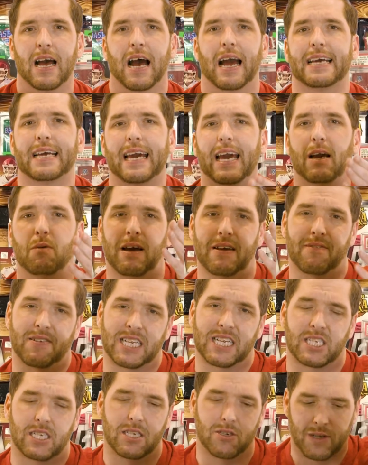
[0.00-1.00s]
I can't wait to
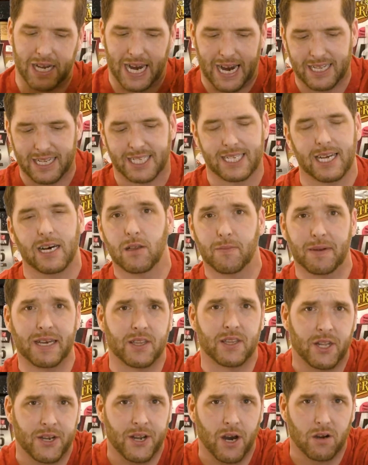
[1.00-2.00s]
see you guys telling me
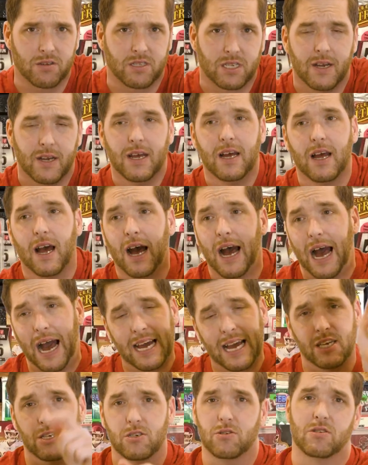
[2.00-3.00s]
in the notes,
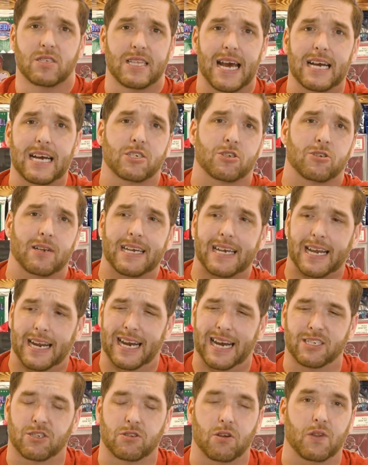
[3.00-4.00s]
I used that trick and
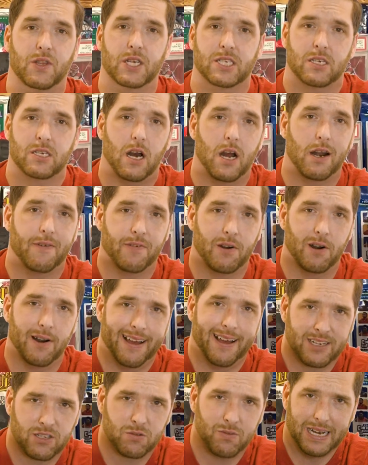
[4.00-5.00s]
I sold this card for
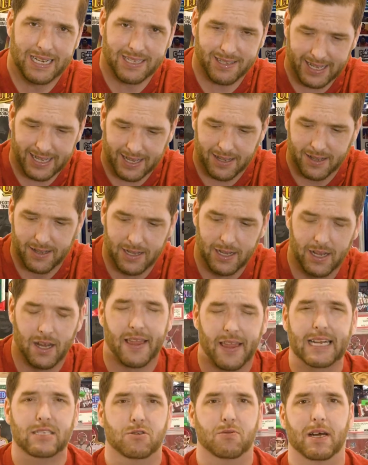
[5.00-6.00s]
XYZ.
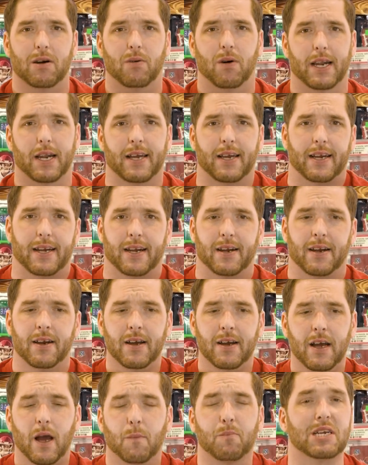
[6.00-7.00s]
That's what I want to hear.
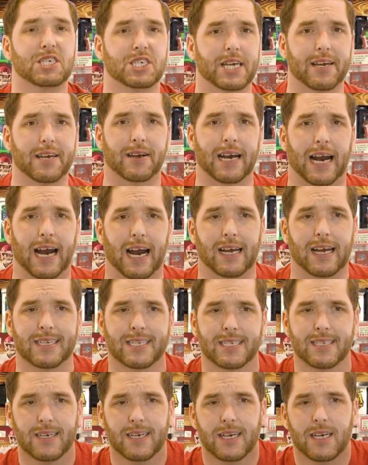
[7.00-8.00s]
Appreciate you
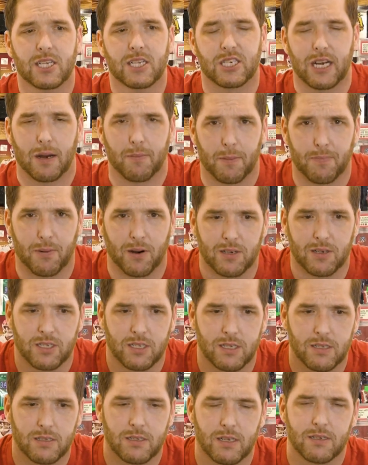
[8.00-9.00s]
guys. Gem
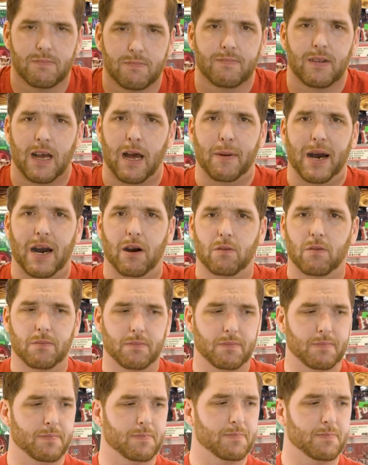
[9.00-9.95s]
Rippers, I'm out.